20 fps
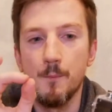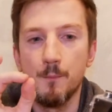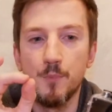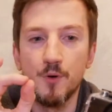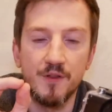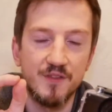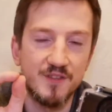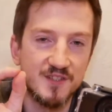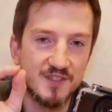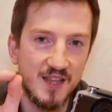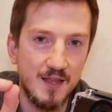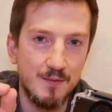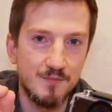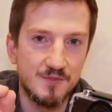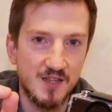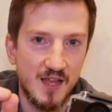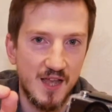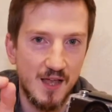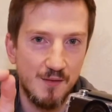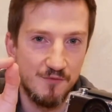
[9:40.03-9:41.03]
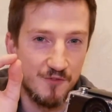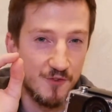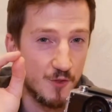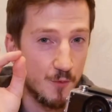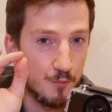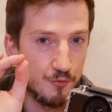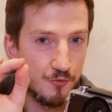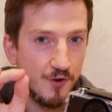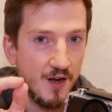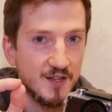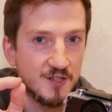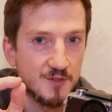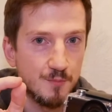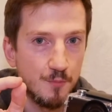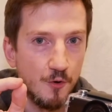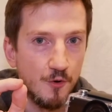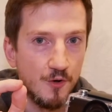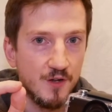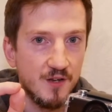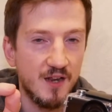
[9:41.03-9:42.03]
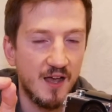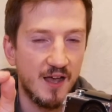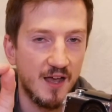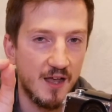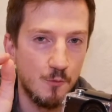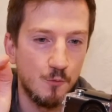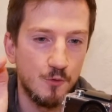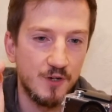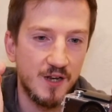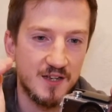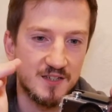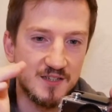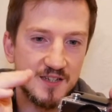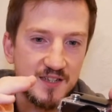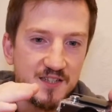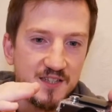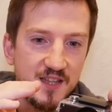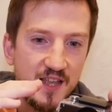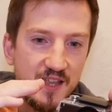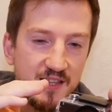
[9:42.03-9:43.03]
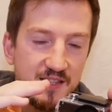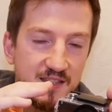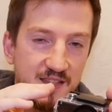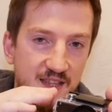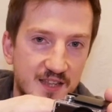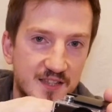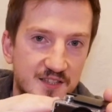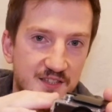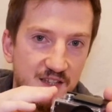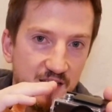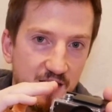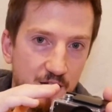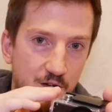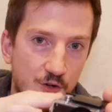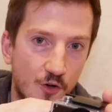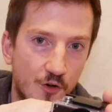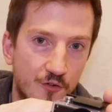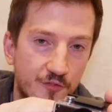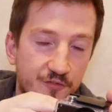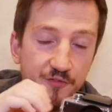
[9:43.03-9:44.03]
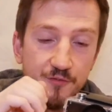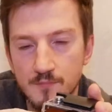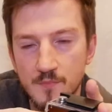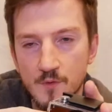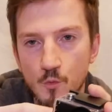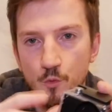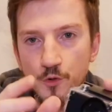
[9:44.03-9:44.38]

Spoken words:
but at the same time, for the price point, I would actually say it's decent enough.